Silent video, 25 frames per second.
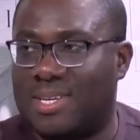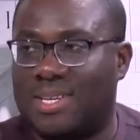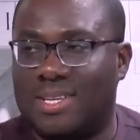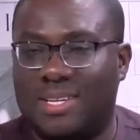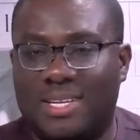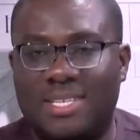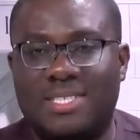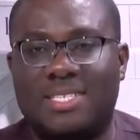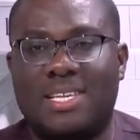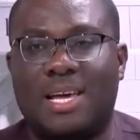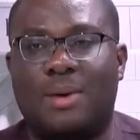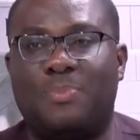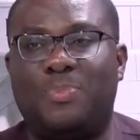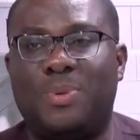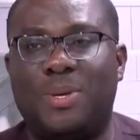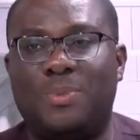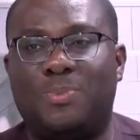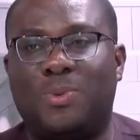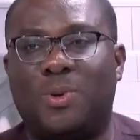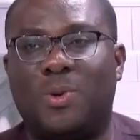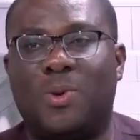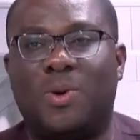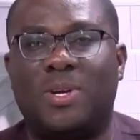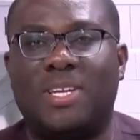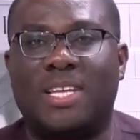These are
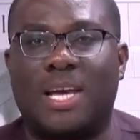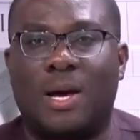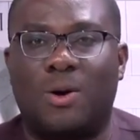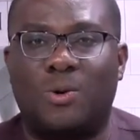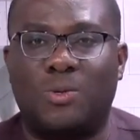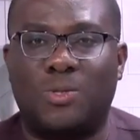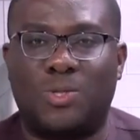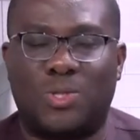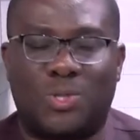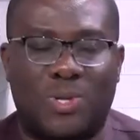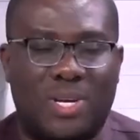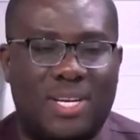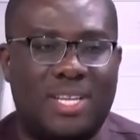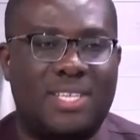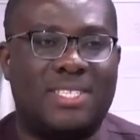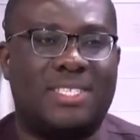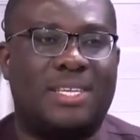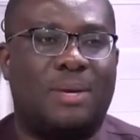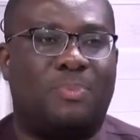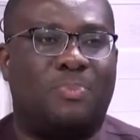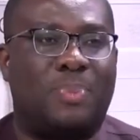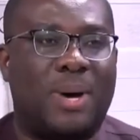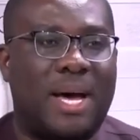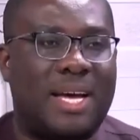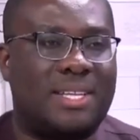people on their own strength. This is
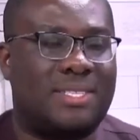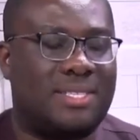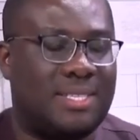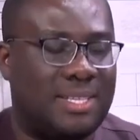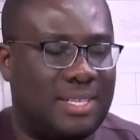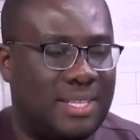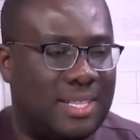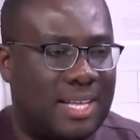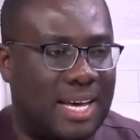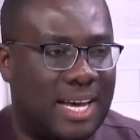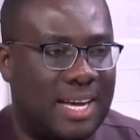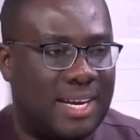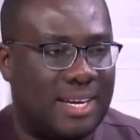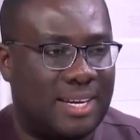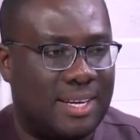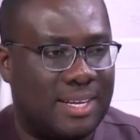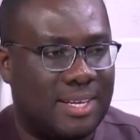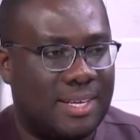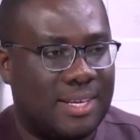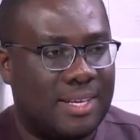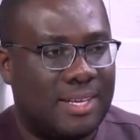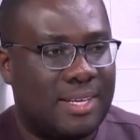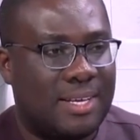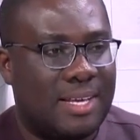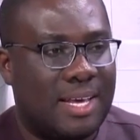a party that
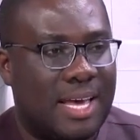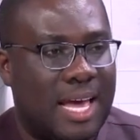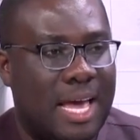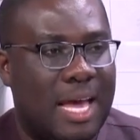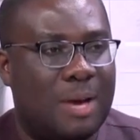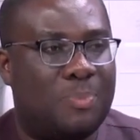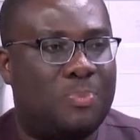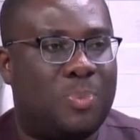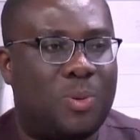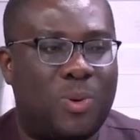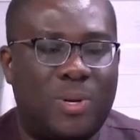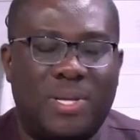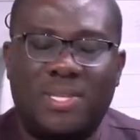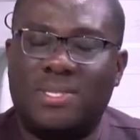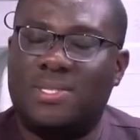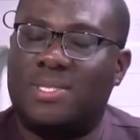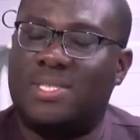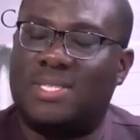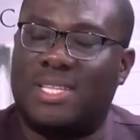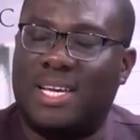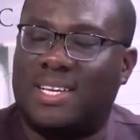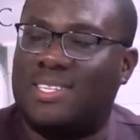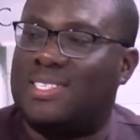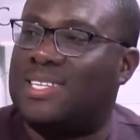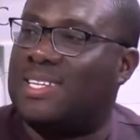a polling
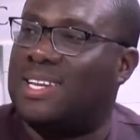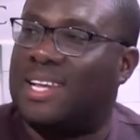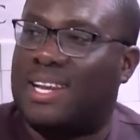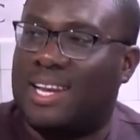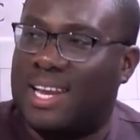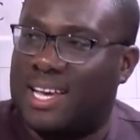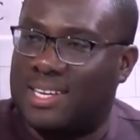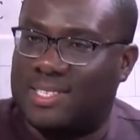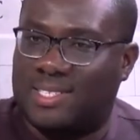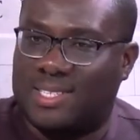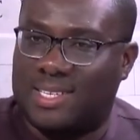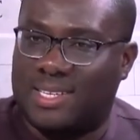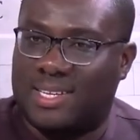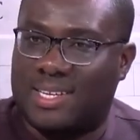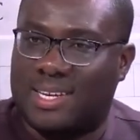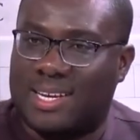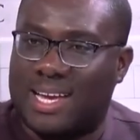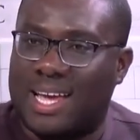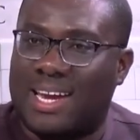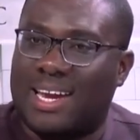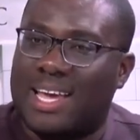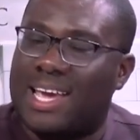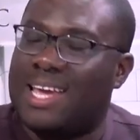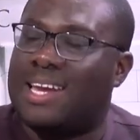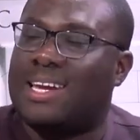station election
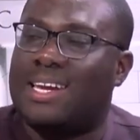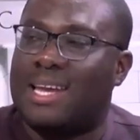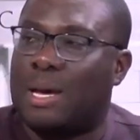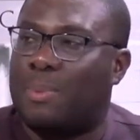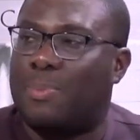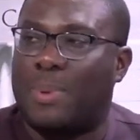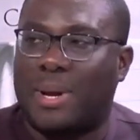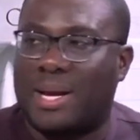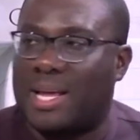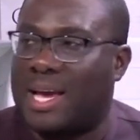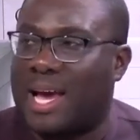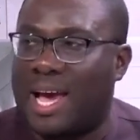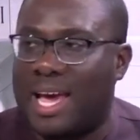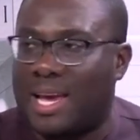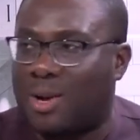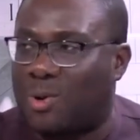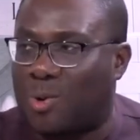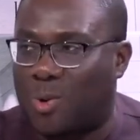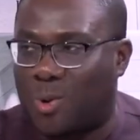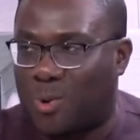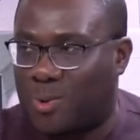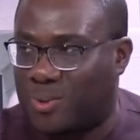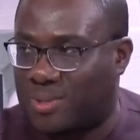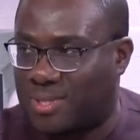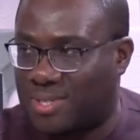can end up at the High
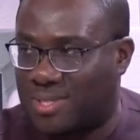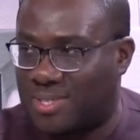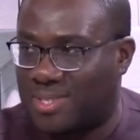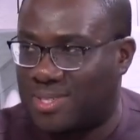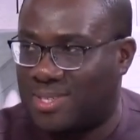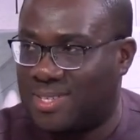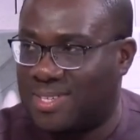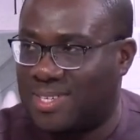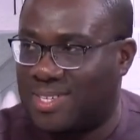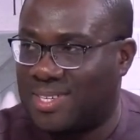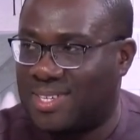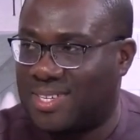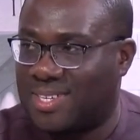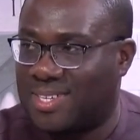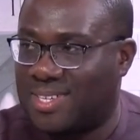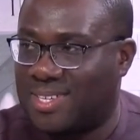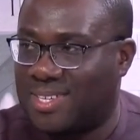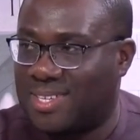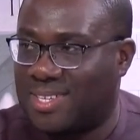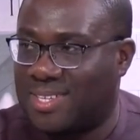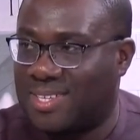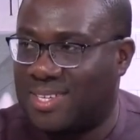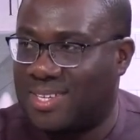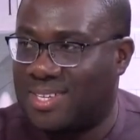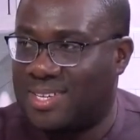Court.
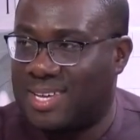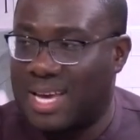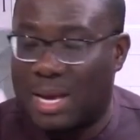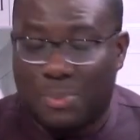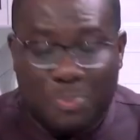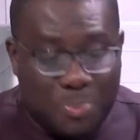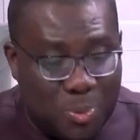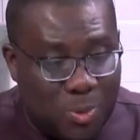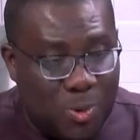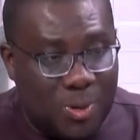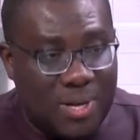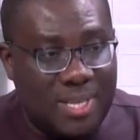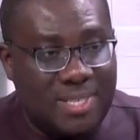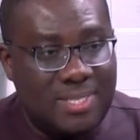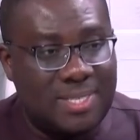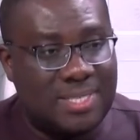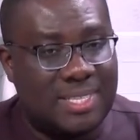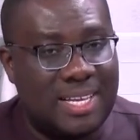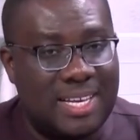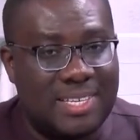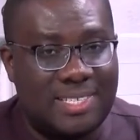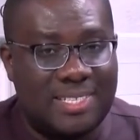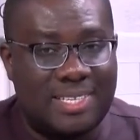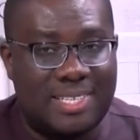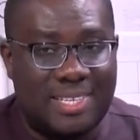A polling
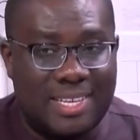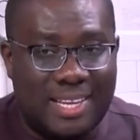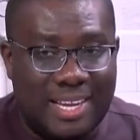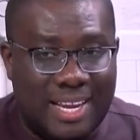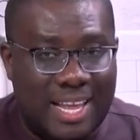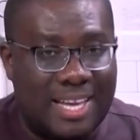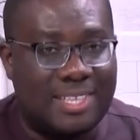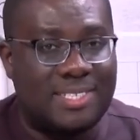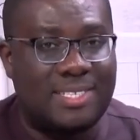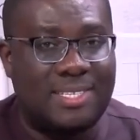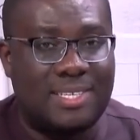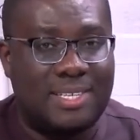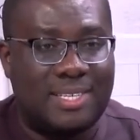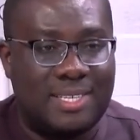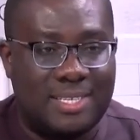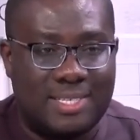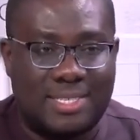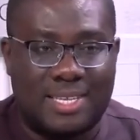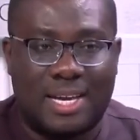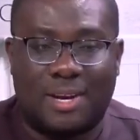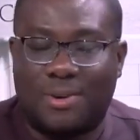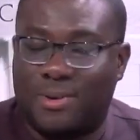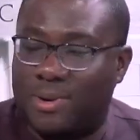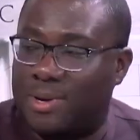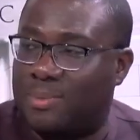station election
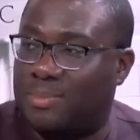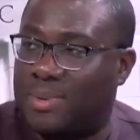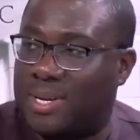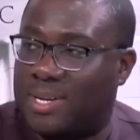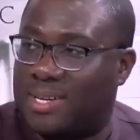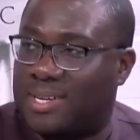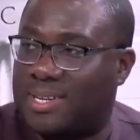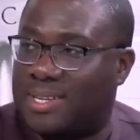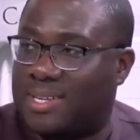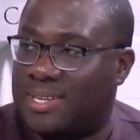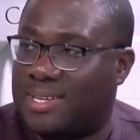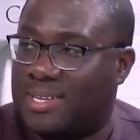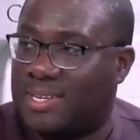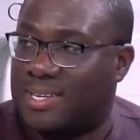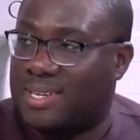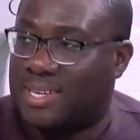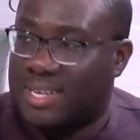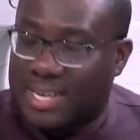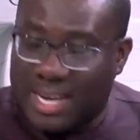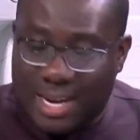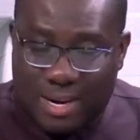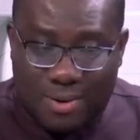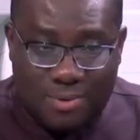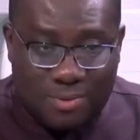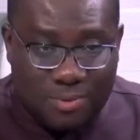disagreement
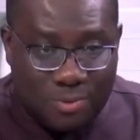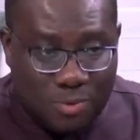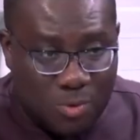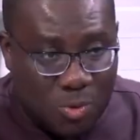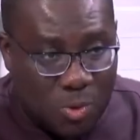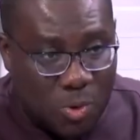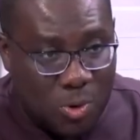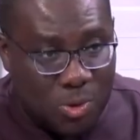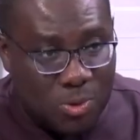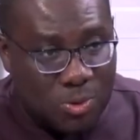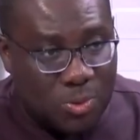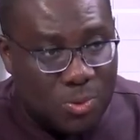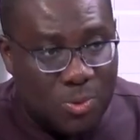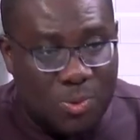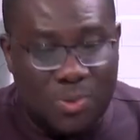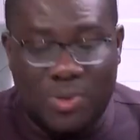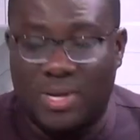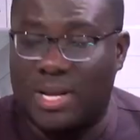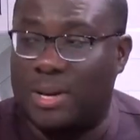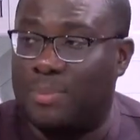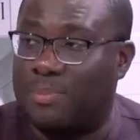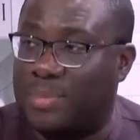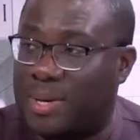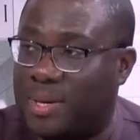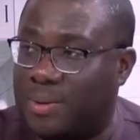can go
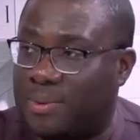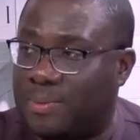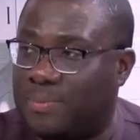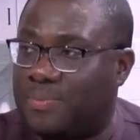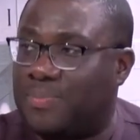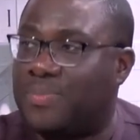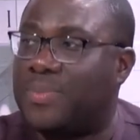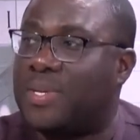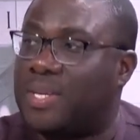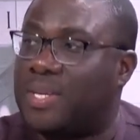through